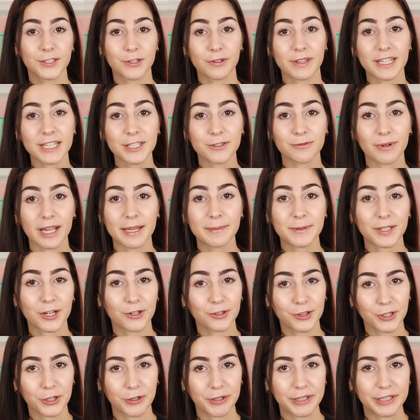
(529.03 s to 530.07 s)
So these wipes are
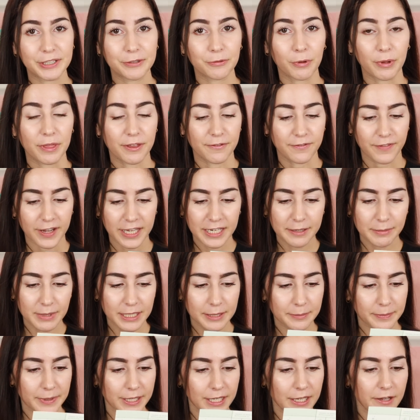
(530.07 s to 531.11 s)
loaded with
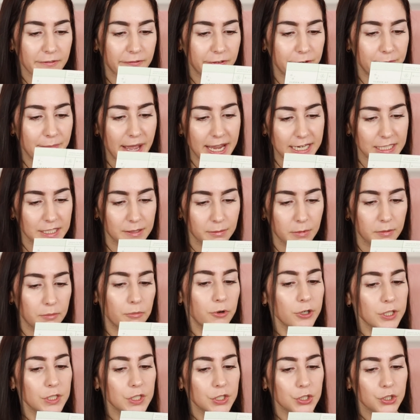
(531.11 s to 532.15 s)
vitamin B for maximum
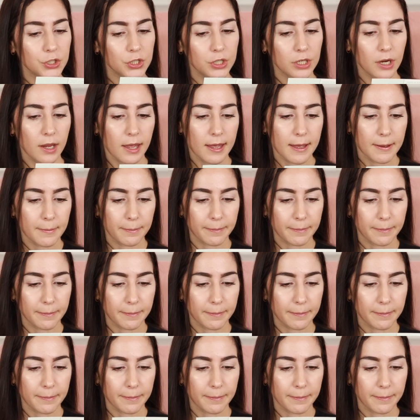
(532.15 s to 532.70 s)
moisture,